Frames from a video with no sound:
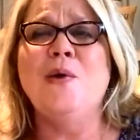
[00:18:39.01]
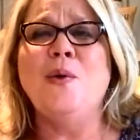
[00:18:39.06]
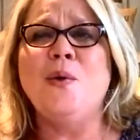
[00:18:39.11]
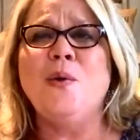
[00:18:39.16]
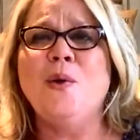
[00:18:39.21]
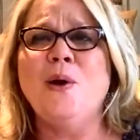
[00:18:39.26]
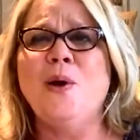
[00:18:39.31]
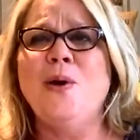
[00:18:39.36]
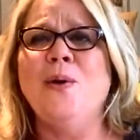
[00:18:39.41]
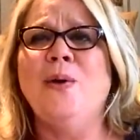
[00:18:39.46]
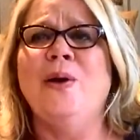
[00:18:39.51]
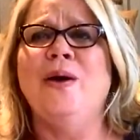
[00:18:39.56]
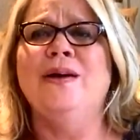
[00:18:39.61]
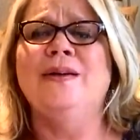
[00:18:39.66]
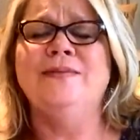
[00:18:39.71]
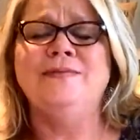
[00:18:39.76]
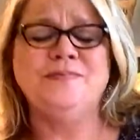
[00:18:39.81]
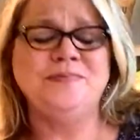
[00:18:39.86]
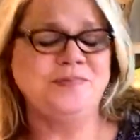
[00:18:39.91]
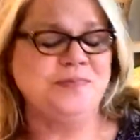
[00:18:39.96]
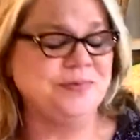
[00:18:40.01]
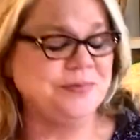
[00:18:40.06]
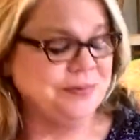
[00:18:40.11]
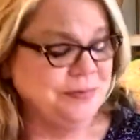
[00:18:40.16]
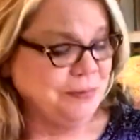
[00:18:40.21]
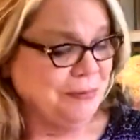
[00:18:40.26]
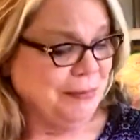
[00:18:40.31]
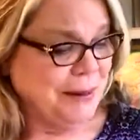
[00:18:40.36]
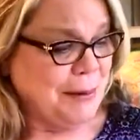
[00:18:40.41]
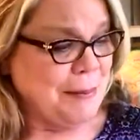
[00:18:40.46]
Woo!
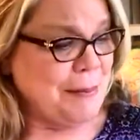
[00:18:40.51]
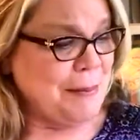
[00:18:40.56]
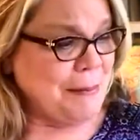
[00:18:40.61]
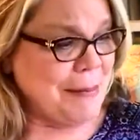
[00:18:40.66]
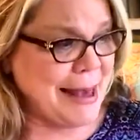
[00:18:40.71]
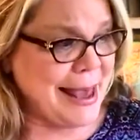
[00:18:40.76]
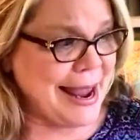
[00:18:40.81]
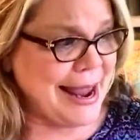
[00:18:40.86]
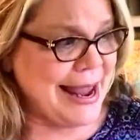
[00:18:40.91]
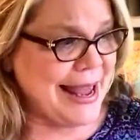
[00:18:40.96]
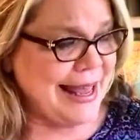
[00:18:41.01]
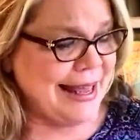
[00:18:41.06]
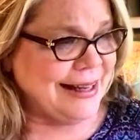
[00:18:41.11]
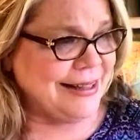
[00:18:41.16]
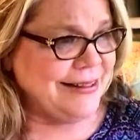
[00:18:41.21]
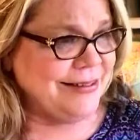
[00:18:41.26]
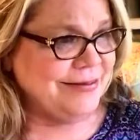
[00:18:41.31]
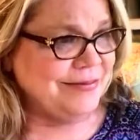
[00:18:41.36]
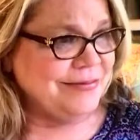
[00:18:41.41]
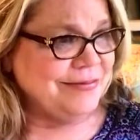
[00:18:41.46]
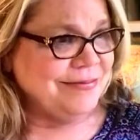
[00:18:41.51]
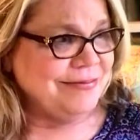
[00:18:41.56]
Man.